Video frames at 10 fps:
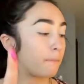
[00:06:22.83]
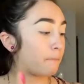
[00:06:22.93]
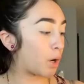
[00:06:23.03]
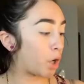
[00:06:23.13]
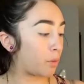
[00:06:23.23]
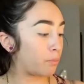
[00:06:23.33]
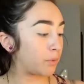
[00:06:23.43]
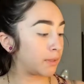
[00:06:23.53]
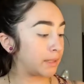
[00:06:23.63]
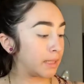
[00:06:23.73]

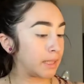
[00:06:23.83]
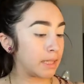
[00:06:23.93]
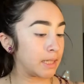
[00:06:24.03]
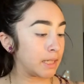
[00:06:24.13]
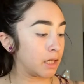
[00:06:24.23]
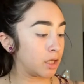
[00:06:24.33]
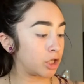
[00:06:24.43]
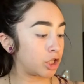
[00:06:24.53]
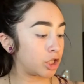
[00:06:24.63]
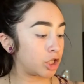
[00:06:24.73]
purpley
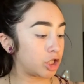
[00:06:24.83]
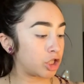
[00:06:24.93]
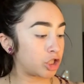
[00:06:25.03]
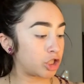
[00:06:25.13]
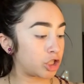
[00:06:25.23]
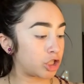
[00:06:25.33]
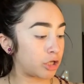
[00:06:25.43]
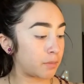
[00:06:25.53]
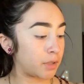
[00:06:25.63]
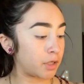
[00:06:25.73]

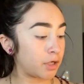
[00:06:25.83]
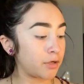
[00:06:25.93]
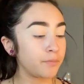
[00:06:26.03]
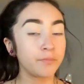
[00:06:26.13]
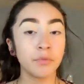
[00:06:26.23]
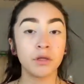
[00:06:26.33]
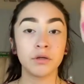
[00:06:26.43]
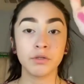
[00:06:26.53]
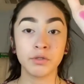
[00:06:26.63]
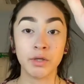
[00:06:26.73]
shimmer.
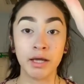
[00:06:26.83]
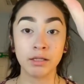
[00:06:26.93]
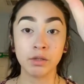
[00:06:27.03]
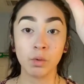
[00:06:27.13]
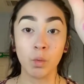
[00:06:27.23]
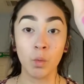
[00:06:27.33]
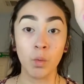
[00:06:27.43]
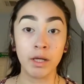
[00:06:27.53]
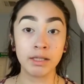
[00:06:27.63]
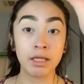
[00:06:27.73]
So that's
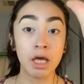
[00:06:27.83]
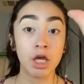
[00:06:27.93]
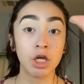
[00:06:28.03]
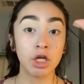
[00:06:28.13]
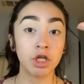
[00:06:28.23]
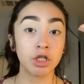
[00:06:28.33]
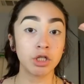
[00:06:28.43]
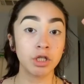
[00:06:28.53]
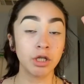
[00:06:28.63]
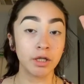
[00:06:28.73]
what
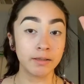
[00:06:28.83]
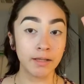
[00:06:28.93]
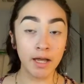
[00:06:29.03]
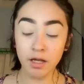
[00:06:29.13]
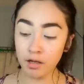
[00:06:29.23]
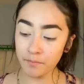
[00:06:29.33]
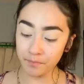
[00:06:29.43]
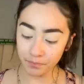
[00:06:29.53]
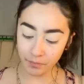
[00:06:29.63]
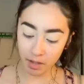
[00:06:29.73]
she looks like.
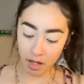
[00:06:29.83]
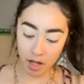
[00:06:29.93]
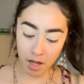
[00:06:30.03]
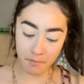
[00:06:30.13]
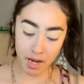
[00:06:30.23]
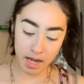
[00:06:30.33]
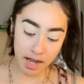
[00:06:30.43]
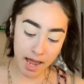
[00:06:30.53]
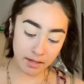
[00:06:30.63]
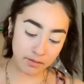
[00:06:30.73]

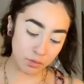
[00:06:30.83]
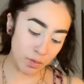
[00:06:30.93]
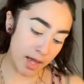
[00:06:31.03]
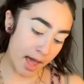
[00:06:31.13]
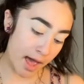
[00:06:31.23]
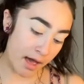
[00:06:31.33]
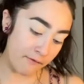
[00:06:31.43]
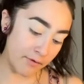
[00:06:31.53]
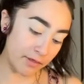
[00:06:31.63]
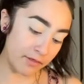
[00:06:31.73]
Next we have
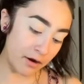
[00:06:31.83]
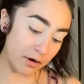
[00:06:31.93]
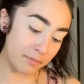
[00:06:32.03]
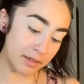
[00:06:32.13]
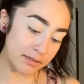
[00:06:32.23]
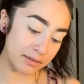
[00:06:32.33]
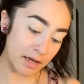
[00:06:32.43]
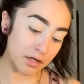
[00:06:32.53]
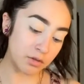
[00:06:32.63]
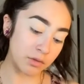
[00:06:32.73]
Therapy
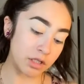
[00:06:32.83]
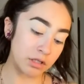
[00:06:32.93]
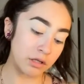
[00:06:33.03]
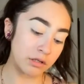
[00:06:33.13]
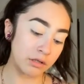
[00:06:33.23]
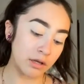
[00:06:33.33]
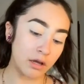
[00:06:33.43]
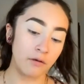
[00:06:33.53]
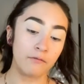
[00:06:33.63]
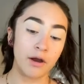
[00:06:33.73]
Sesh, which this is like
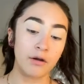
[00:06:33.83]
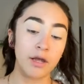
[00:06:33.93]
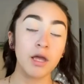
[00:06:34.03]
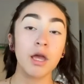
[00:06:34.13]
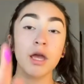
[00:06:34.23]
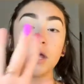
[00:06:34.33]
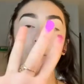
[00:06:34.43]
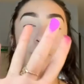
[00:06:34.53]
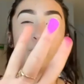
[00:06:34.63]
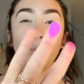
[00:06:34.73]
a very
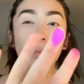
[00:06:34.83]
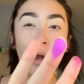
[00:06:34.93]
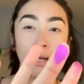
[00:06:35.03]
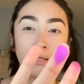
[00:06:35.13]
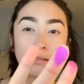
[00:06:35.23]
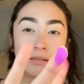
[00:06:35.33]
bright